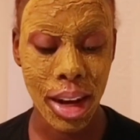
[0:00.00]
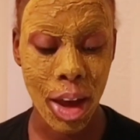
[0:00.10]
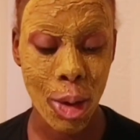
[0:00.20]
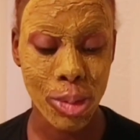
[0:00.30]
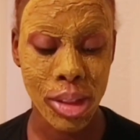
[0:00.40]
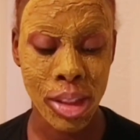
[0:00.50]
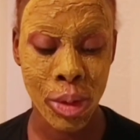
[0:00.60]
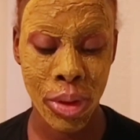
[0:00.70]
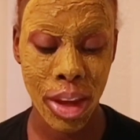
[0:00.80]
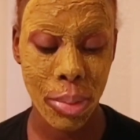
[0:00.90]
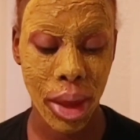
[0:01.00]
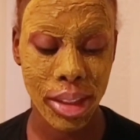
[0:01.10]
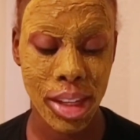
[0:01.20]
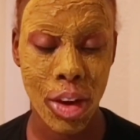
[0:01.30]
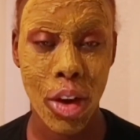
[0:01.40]
helps to keep
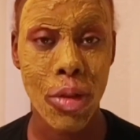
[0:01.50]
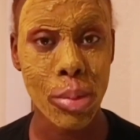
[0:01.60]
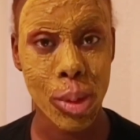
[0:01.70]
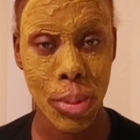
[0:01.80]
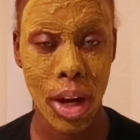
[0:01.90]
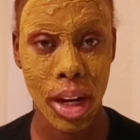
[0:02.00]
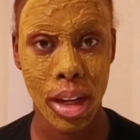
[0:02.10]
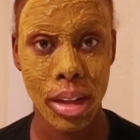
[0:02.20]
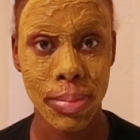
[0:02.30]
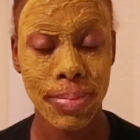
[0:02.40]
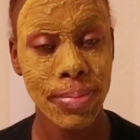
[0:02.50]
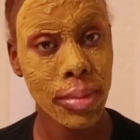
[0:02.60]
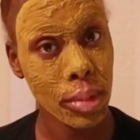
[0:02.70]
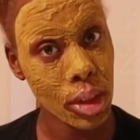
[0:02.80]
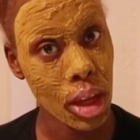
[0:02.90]
bacteria from spreading.
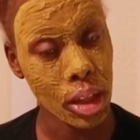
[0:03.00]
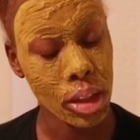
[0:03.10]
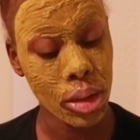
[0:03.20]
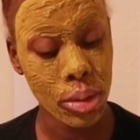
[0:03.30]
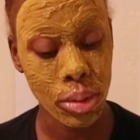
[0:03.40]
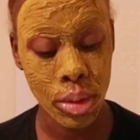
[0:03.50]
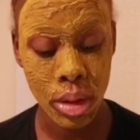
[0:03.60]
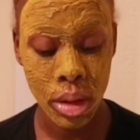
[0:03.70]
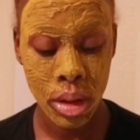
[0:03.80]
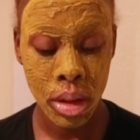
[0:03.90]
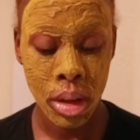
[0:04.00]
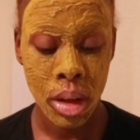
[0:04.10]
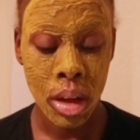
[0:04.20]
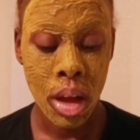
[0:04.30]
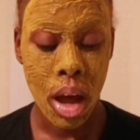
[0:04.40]
It's good too.
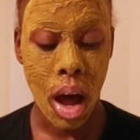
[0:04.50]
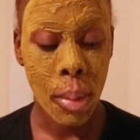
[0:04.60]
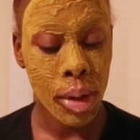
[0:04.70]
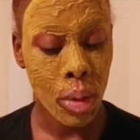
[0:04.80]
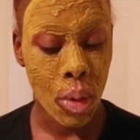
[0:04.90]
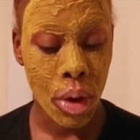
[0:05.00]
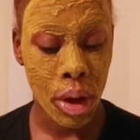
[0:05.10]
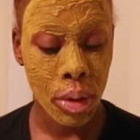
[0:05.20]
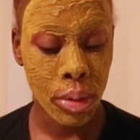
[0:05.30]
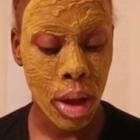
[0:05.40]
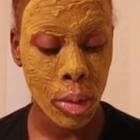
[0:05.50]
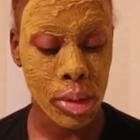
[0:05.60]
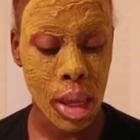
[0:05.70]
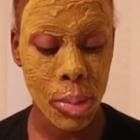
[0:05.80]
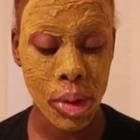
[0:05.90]
Almond oil
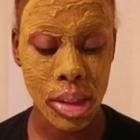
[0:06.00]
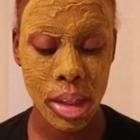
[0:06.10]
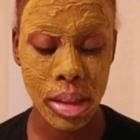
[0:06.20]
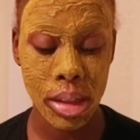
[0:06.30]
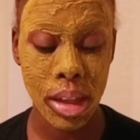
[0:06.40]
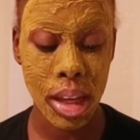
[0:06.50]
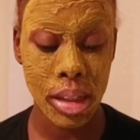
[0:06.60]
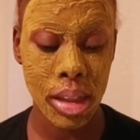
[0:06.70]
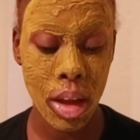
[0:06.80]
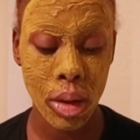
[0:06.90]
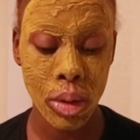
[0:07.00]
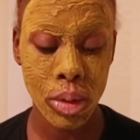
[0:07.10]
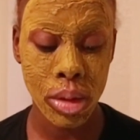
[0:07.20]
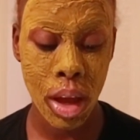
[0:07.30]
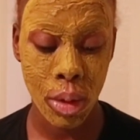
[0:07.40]
helps keep your skin
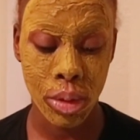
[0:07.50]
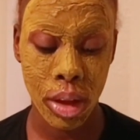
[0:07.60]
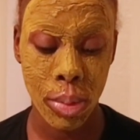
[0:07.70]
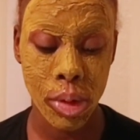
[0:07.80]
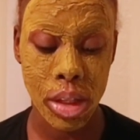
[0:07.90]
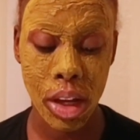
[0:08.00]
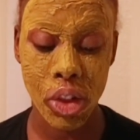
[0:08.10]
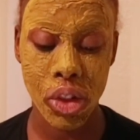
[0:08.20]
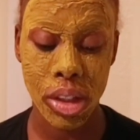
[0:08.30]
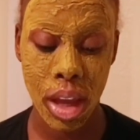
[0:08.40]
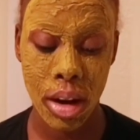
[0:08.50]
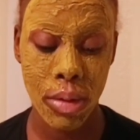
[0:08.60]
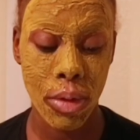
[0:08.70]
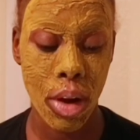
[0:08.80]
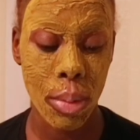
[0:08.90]
cells healthy, protects your
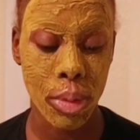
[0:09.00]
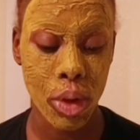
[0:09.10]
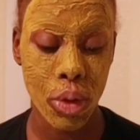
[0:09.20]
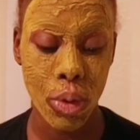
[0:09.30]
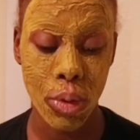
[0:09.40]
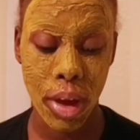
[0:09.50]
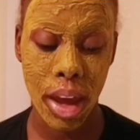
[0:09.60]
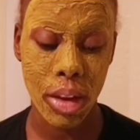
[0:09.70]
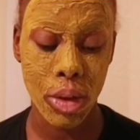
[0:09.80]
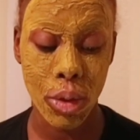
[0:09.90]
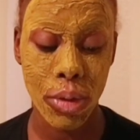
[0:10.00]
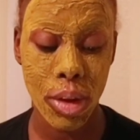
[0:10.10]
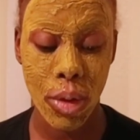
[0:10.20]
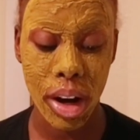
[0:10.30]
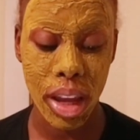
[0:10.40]
skin from
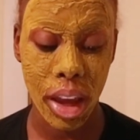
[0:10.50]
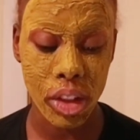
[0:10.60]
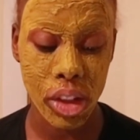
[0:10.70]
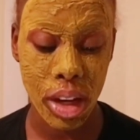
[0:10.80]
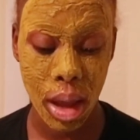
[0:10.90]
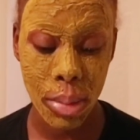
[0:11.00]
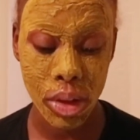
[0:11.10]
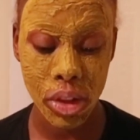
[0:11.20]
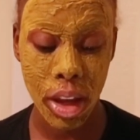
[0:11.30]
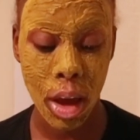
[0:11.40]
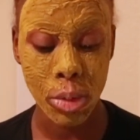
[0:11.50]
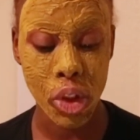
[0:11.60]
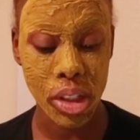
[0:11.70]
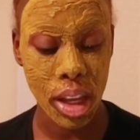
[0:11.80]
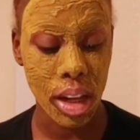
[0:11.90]
UV radiation damage, and
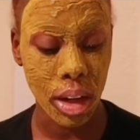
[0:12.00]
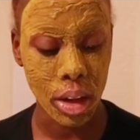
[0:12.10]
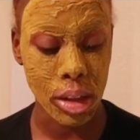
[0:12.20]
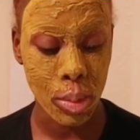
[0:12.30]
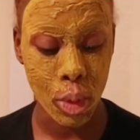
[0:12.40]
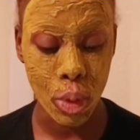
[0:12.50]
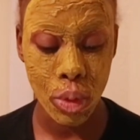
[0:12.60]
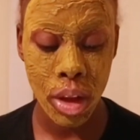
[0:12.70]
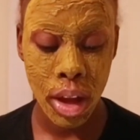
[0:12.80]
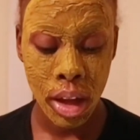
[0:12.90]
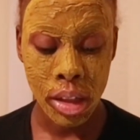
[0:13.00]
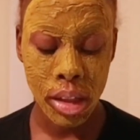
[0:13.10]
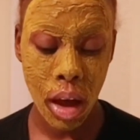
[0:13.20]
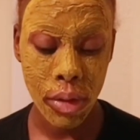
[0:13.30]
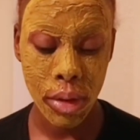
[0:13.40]
helps your skin look smooth,
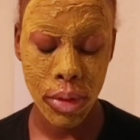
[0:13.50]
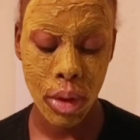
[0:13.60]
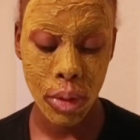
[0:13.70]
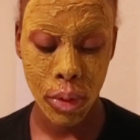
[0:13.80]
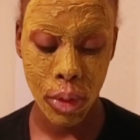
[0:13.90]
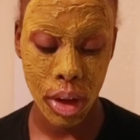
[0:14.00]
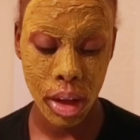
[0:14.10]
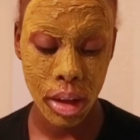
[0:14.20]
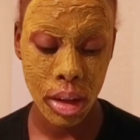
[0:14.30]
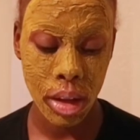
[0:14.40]
soft, and feel free